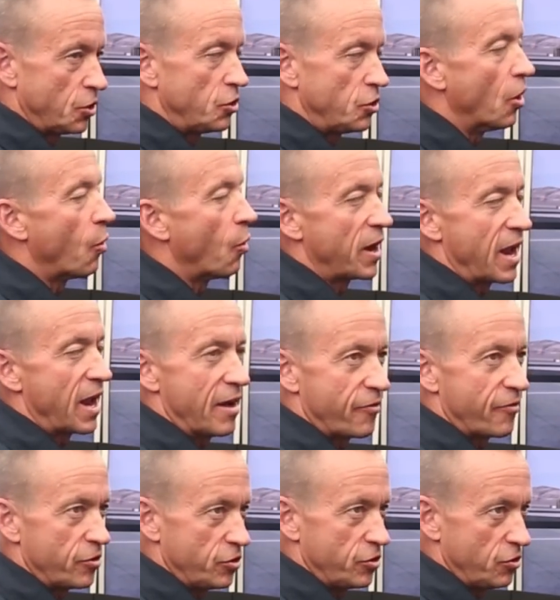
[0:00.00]
No one
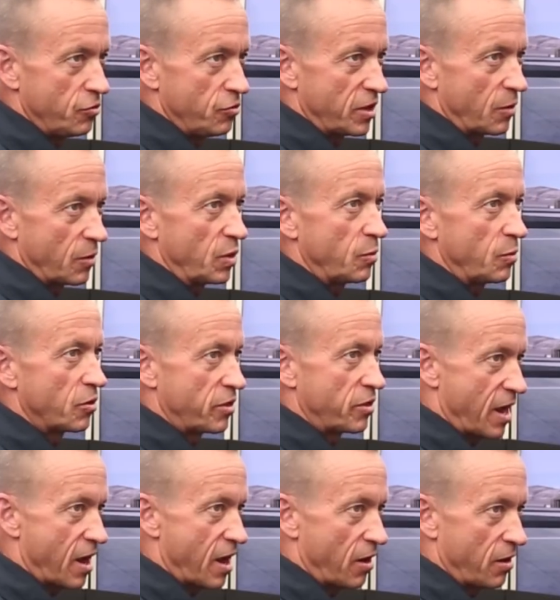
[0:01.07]
ever knew that we were
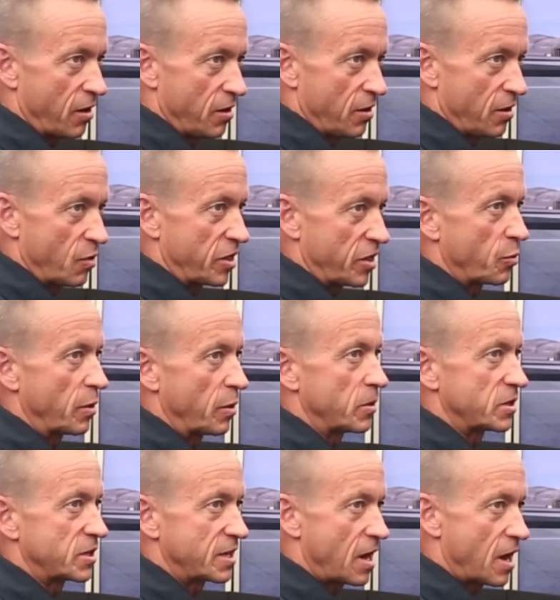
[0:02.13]
there, whether we
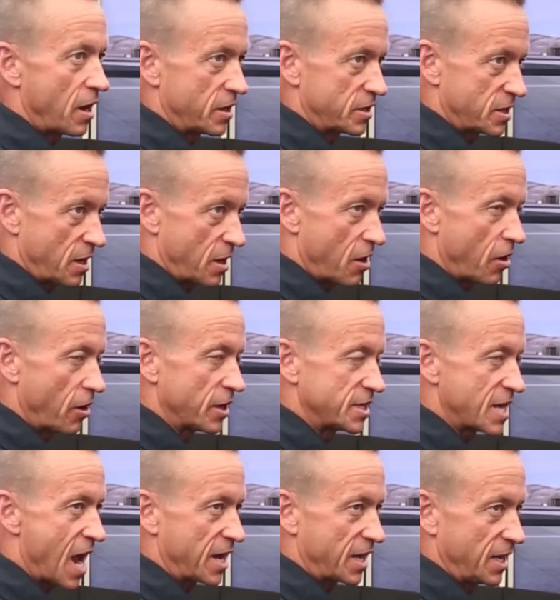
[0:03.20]
are
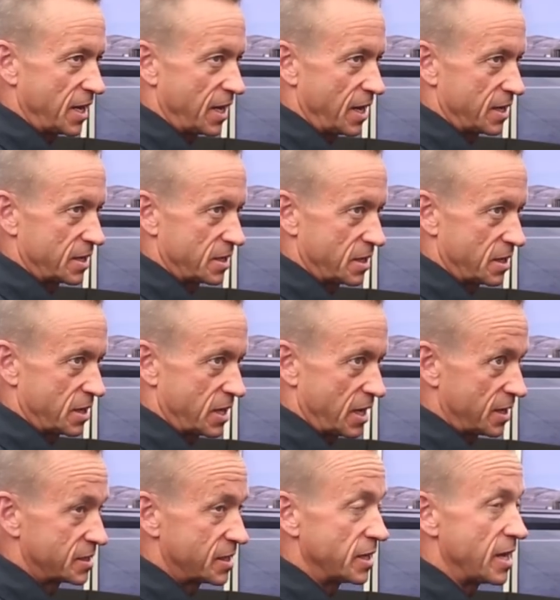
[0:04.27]
attacking
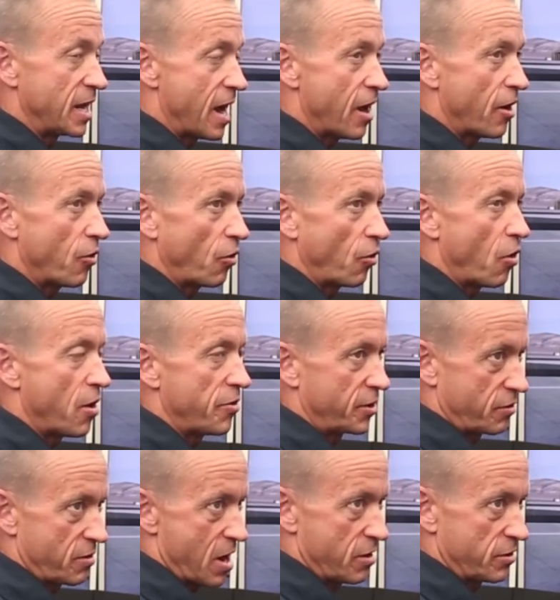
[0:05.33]
things in the air or on the
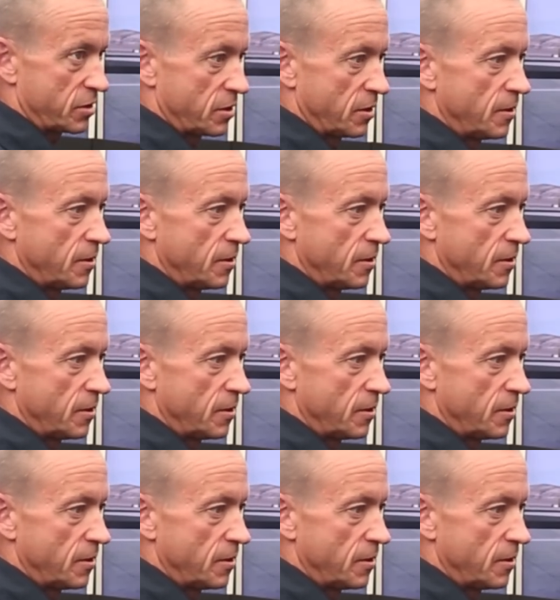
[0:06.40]
ground.